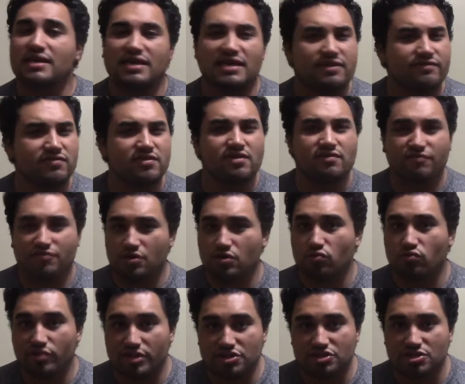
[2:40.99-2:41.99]
Even if the
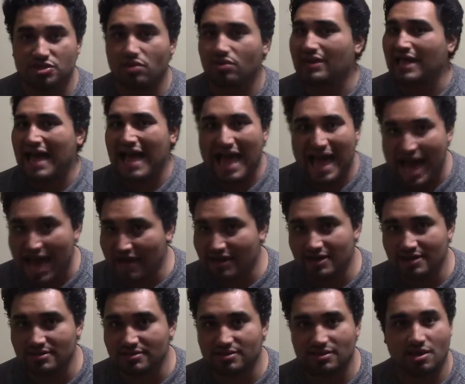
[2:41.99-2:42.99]
original
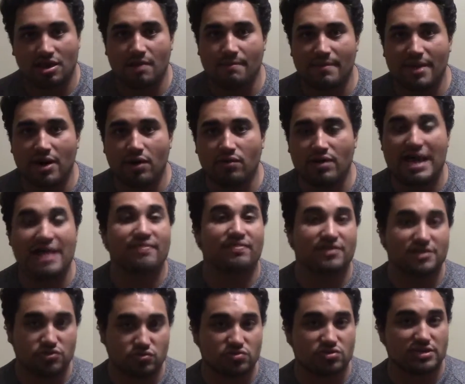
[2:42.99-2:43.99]
hadn't come out and
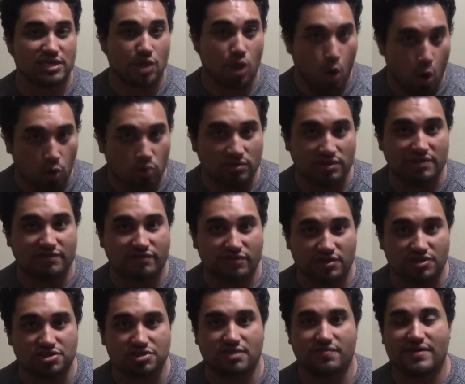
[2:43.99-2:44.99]
this was the only
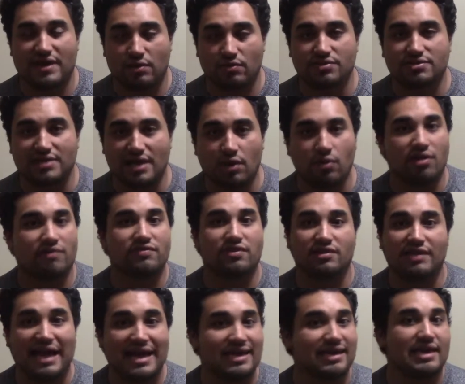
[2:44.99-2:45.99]
version that was out of The
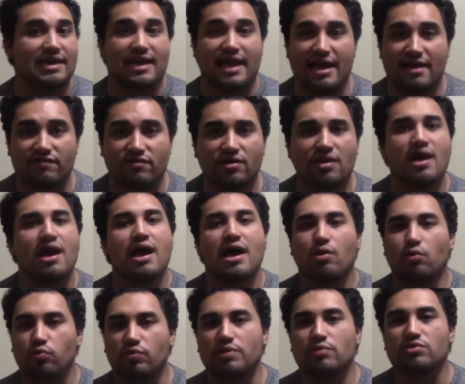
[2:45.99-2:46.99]
Lion King ever,
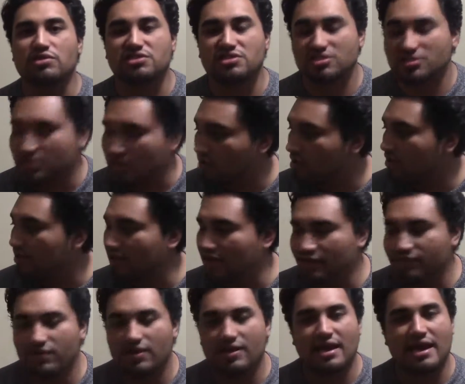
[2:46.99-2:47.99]
we would still
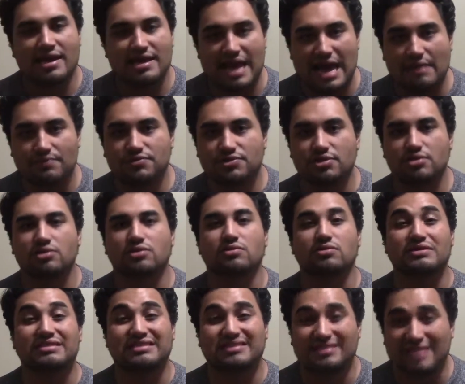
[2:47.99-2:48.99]
give it an
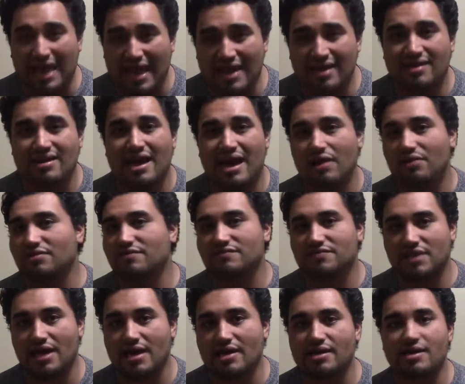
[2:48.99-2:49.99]
absolute 10 out of
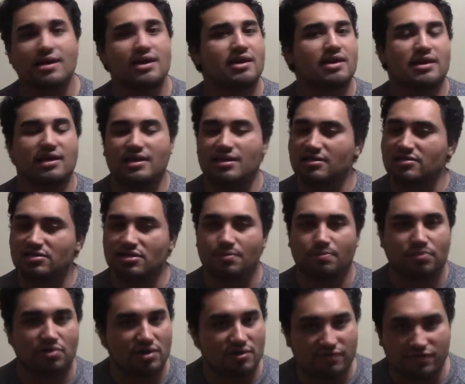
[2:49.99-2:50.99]
10. It is
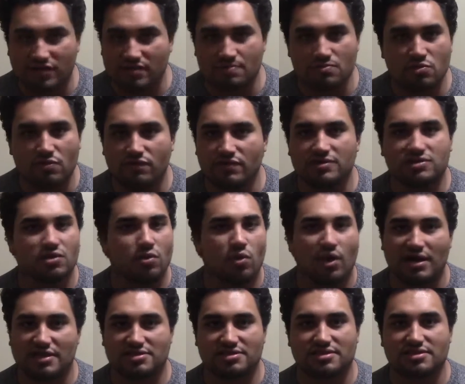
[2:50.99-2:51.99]
the perfect movie to
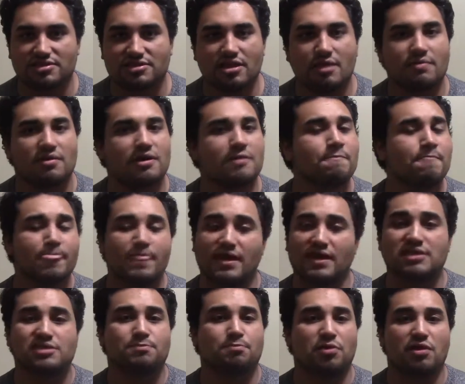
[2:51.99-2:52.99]
watch this summer.
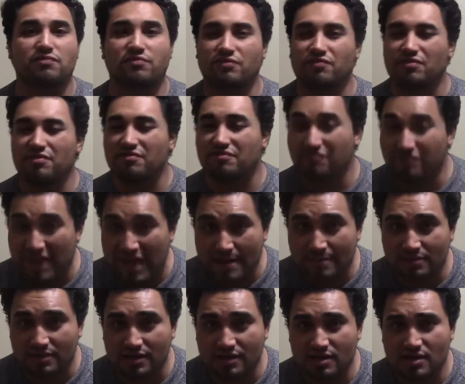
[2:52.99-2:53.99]
It's perfect for the
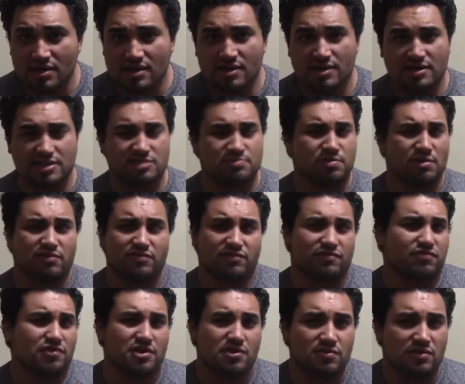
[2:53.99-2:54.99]
family. It's
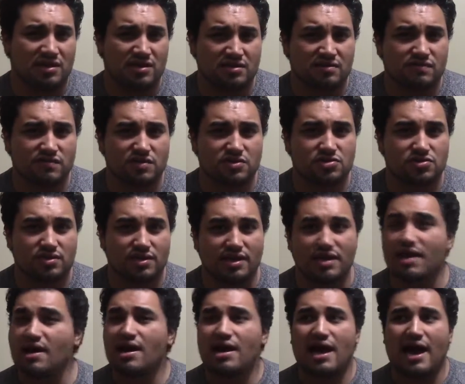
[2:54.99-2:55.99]
perfect for you
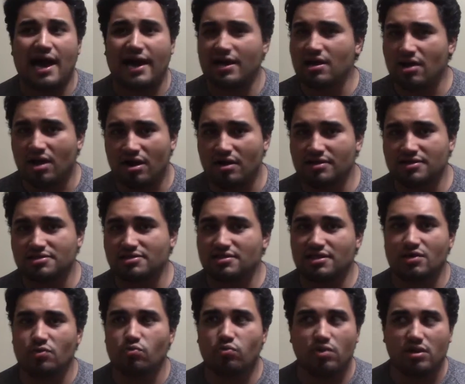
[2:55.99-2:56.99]
individually. I
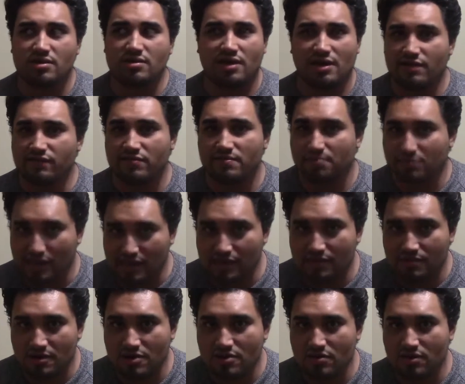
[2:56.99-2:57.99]
honestly would not even
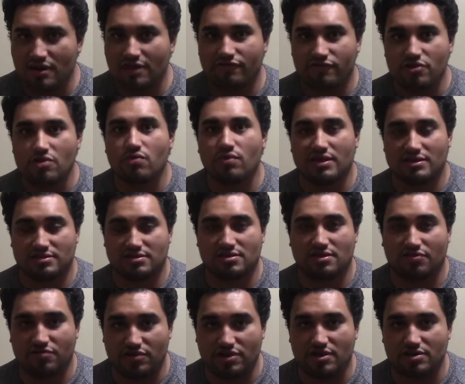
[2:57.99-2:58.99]
blame you if you went to
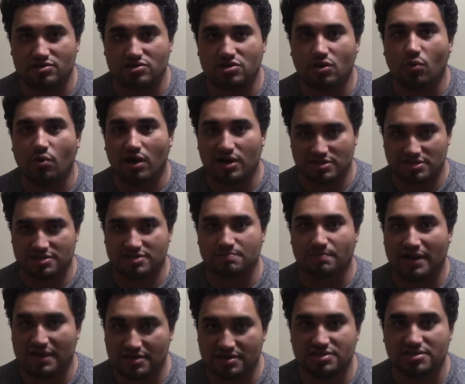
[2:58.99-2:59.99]
the theaters to watch this
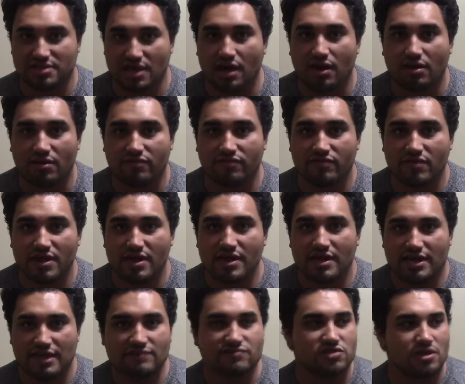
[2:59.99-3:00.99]
by yourself.
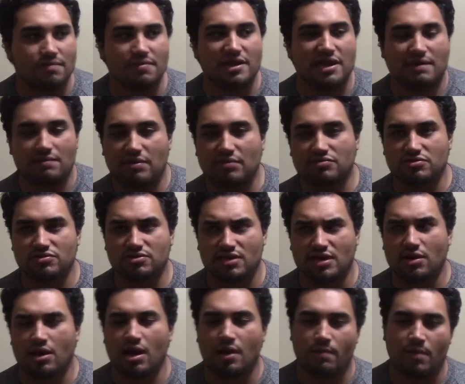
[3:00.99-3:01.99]
If somebody came up
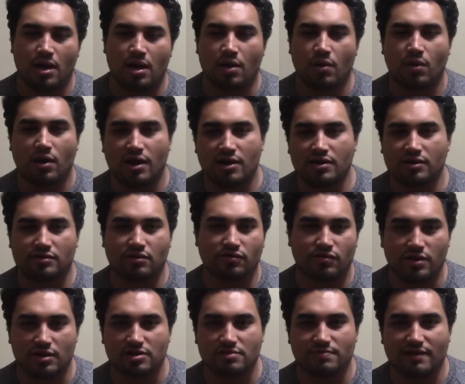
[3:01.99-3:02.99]
said, hey man, why are you at the
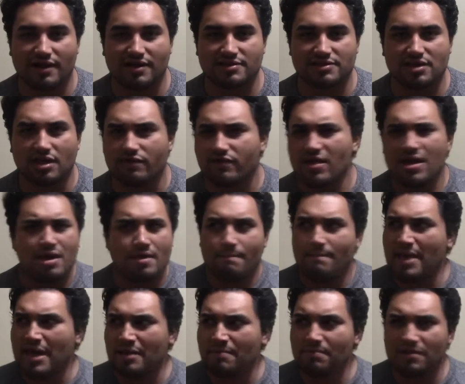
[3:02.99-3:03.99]
theaters by yourself?
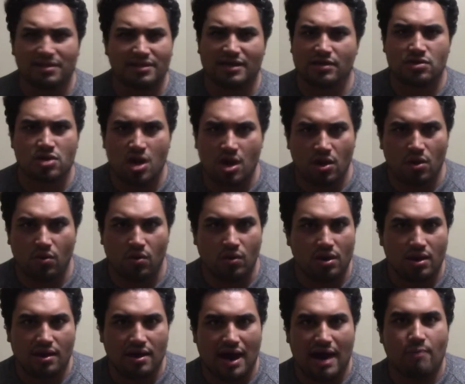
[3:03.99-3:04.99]
Man, be like,
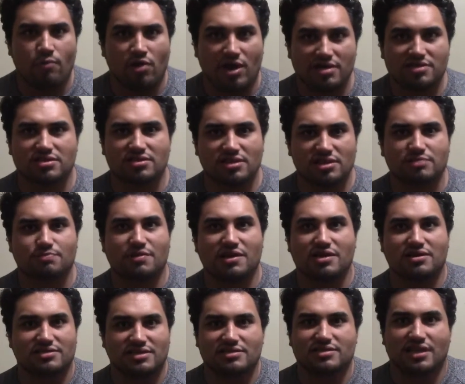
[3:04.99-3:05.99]
no, I'm watching this
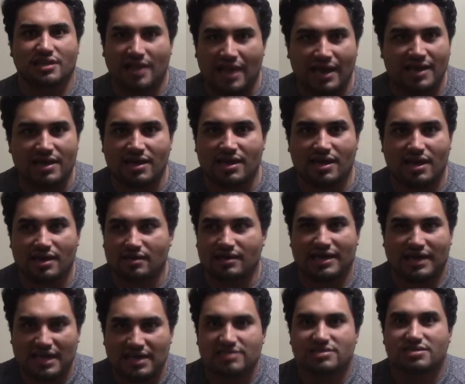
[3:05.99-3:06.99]
because it's The Lion King.
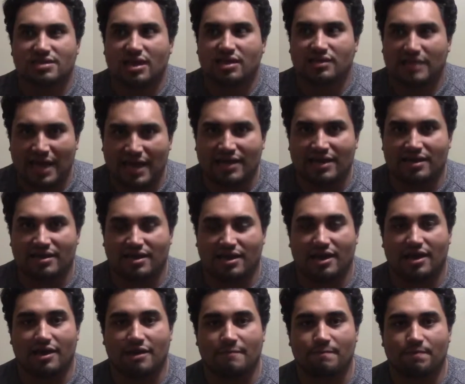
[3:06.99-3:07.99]
Like, it's The Lion
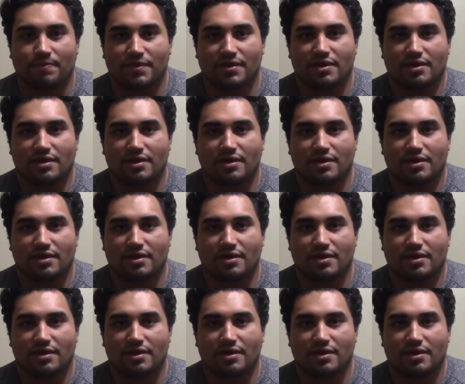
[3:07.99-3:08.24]
King.